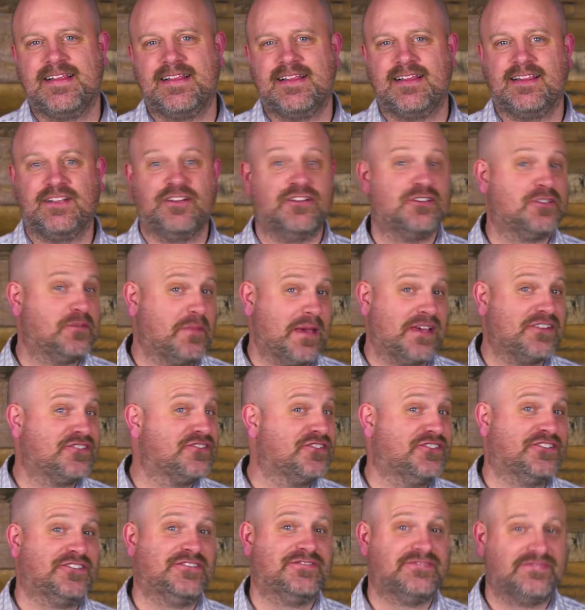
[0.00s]
You're
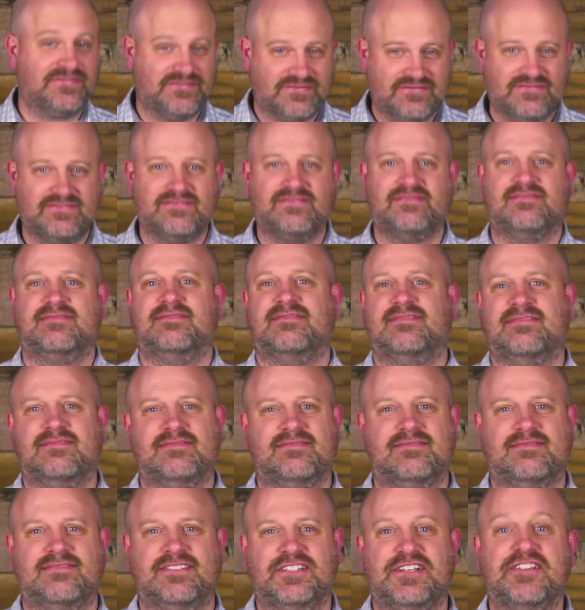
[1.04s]
special.
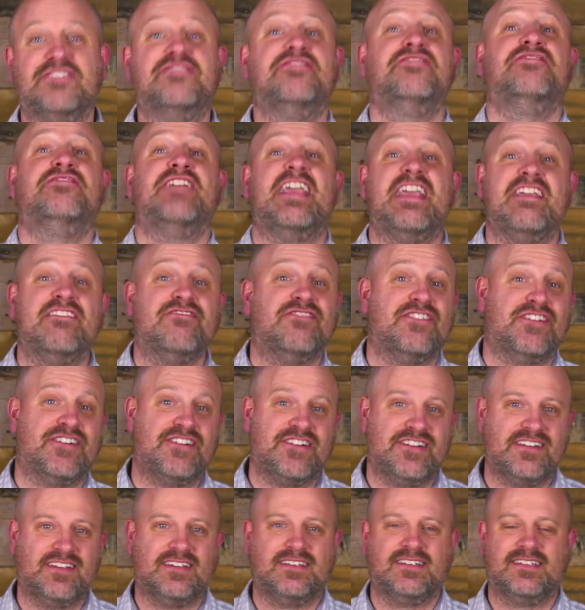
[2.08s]
You're
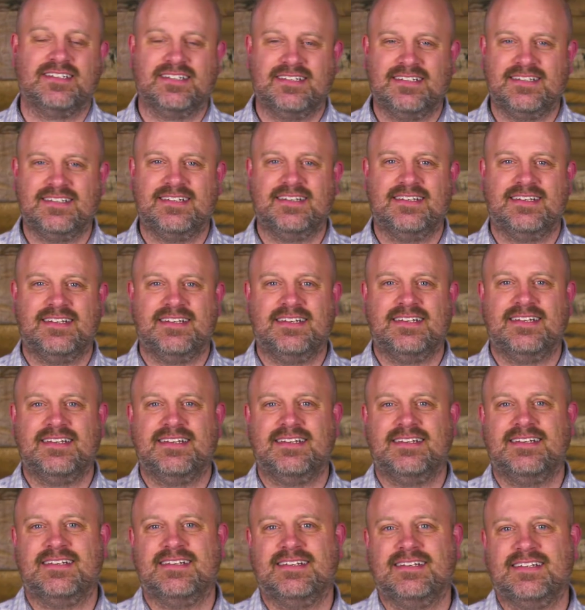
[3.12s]
favored.
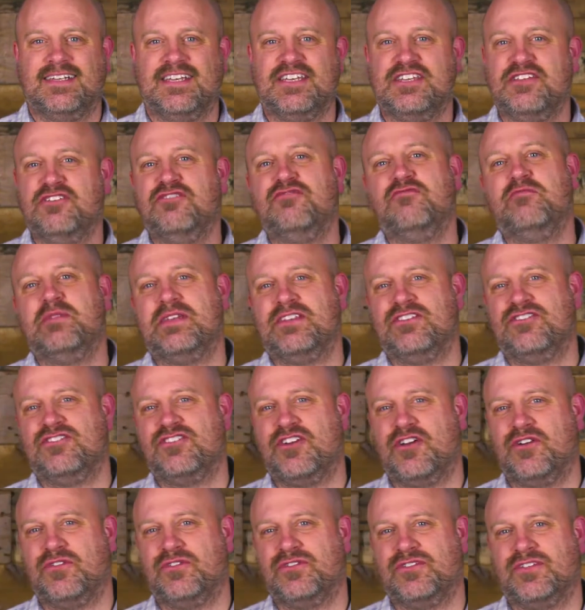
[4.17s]
And you've been
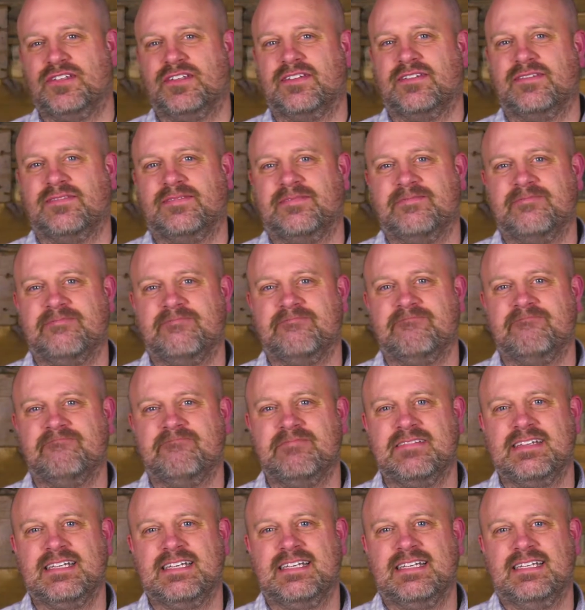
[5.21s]
chosen.
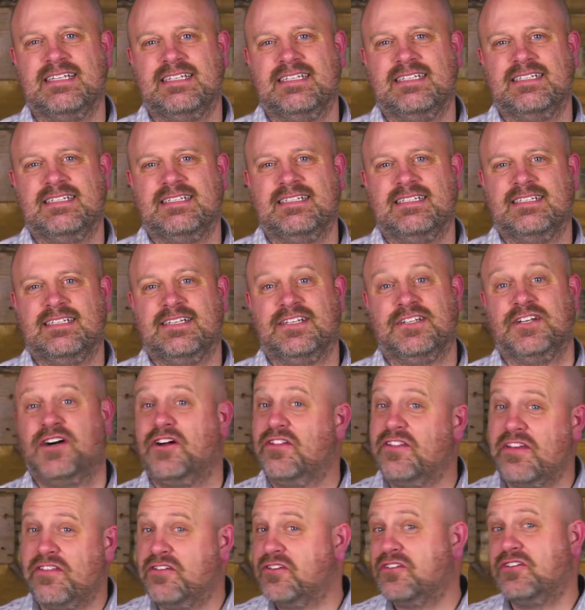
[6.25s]
And all
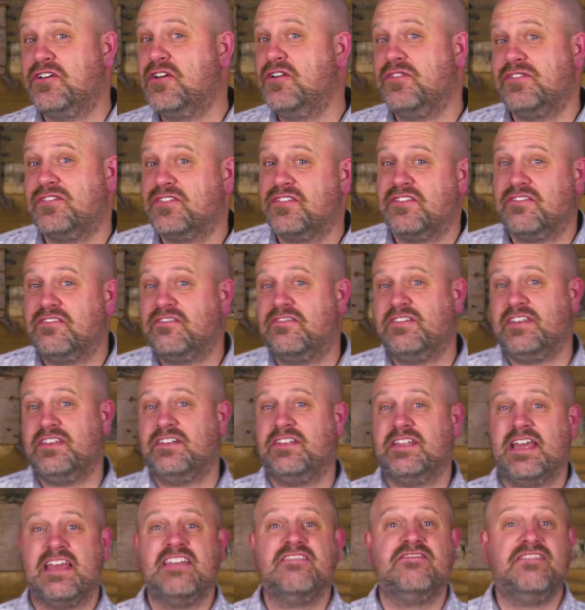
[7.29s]
the other goats in the
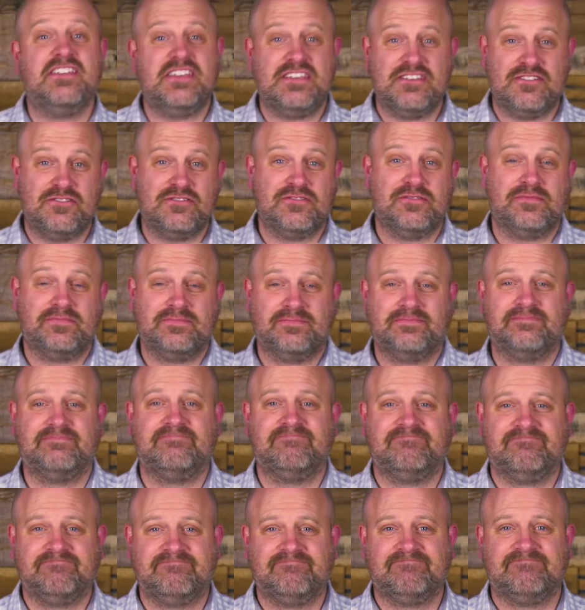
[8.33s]
field envy you,
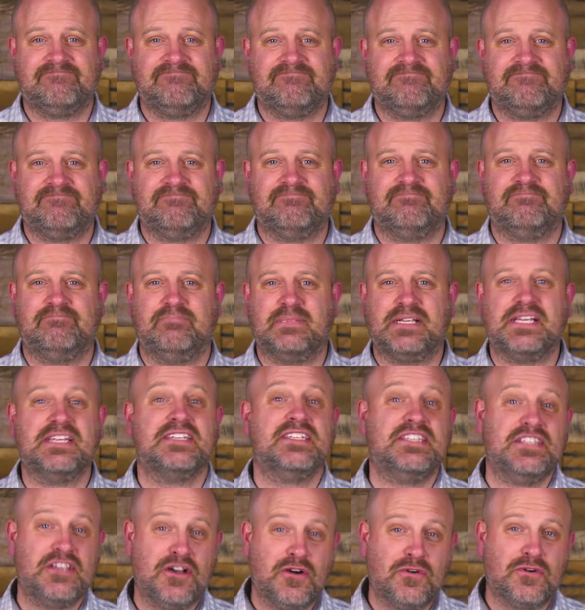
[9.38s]
because
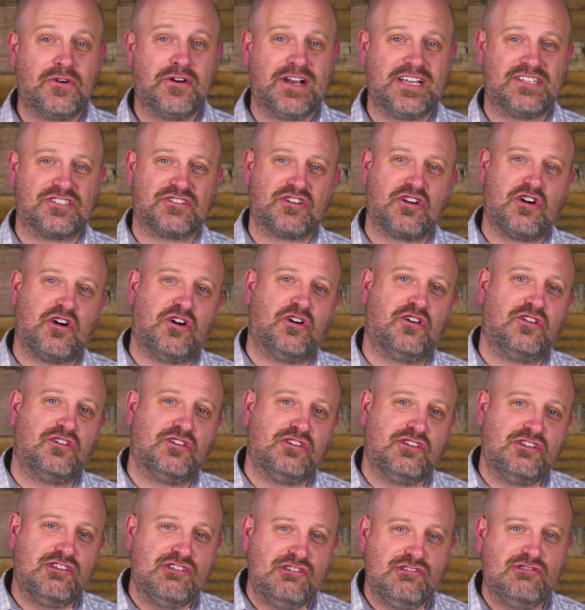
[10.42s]
the owner has called
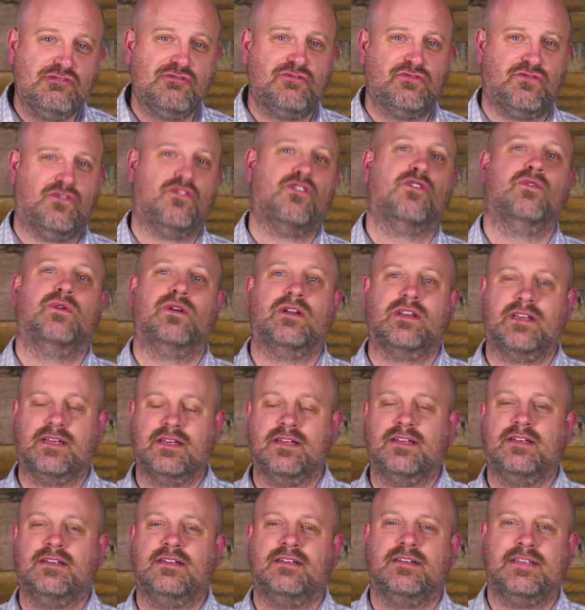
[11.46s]
you forward
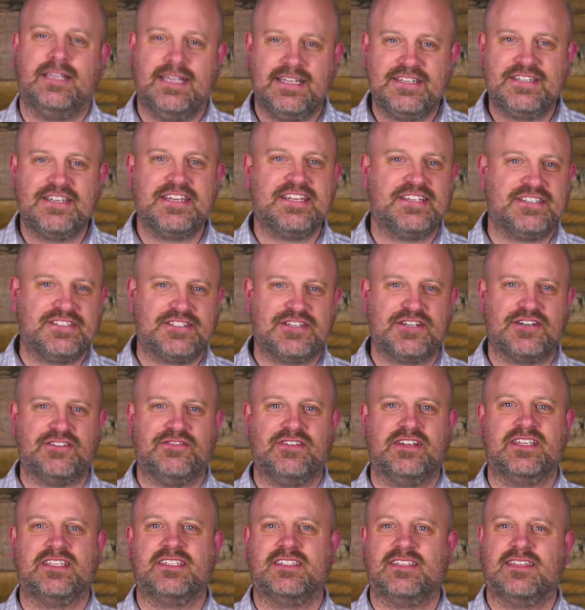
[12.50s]
into his
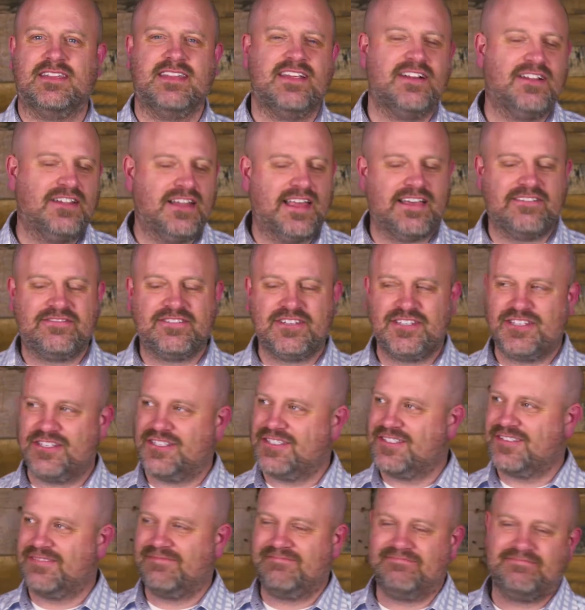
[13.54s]
service. And they're left to
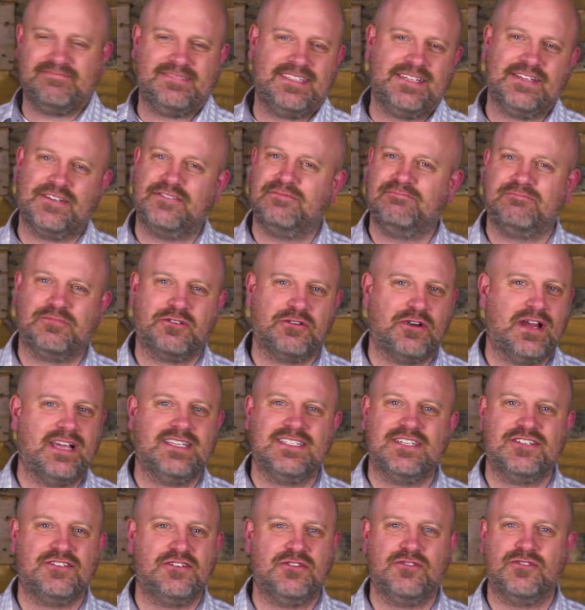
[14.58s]
just, graze
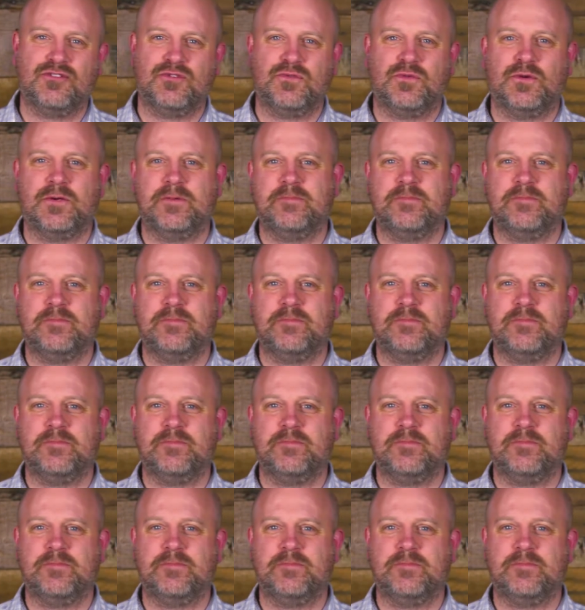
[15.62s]
as usual.